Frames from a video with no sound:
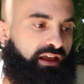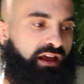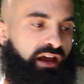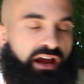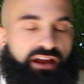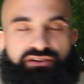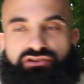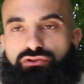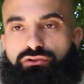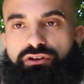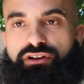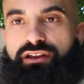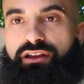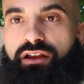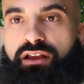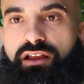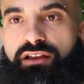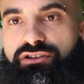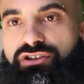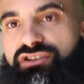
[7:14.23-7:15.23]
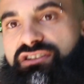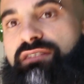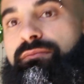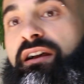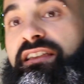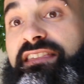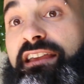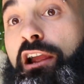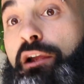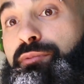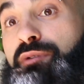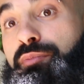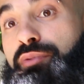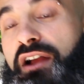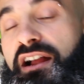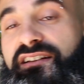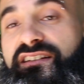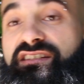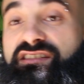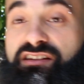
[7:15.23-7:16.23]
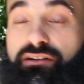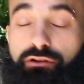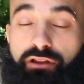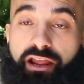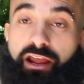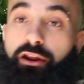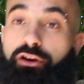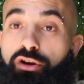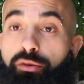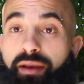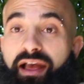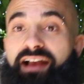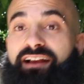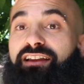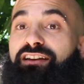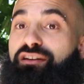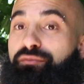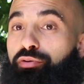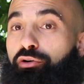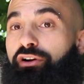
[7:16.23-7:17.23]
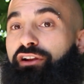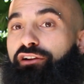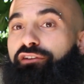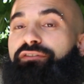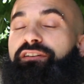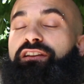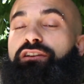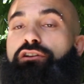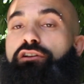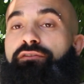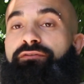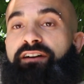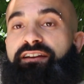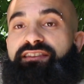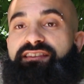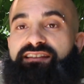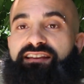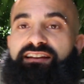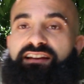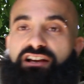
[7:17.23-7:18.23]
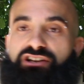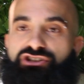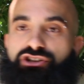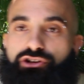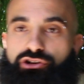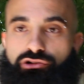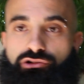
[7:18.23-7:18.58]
I do it just in my therapy practice. You lay on your back and you point your feet, you can find this connection.